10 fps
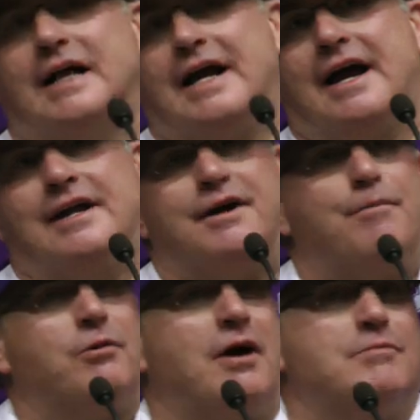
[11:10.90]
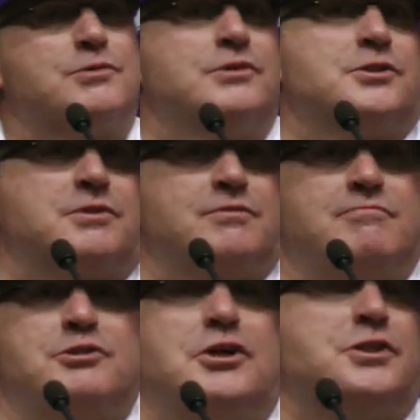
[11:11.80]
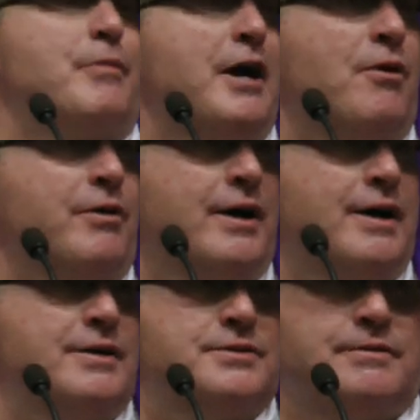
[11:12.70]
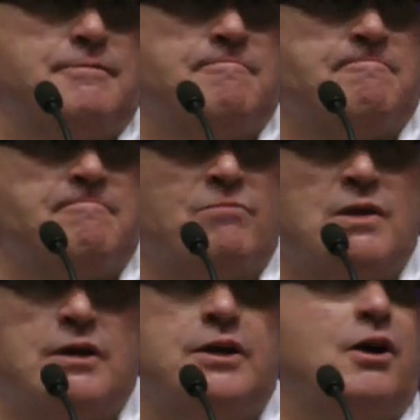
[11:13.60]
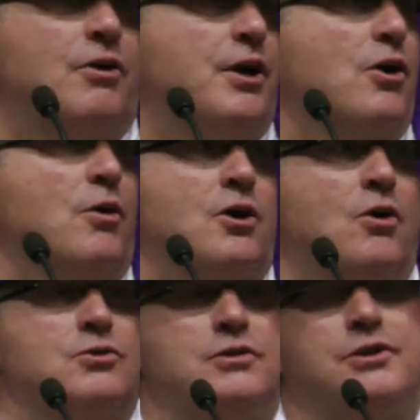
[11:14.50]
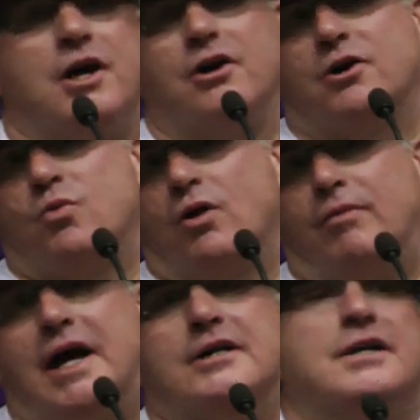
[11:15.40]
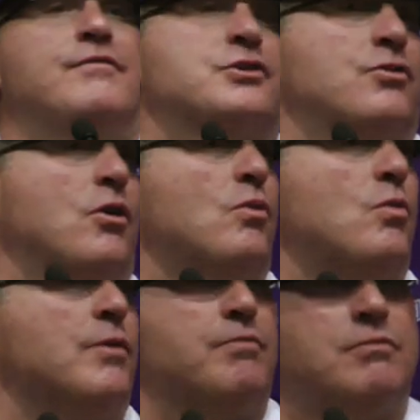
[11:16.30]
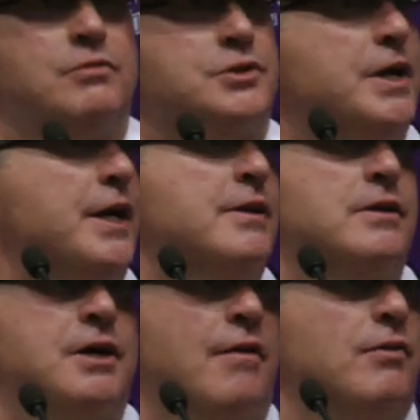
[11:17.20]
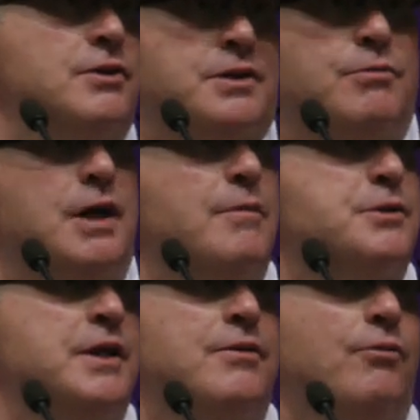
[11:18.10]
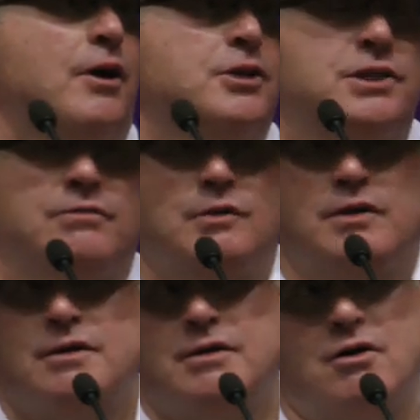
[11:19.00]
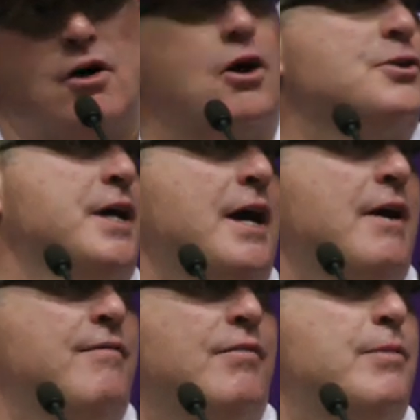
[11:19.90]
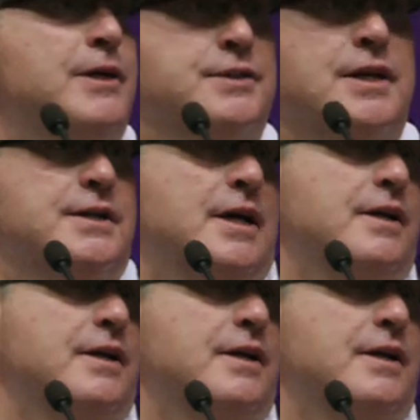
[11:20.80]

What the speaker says: I got enough problems just judging my own guys. You know, younger quarterbacks have struggled with seeing coverage, sometimes seeing the rush. Ours have, everybody's have.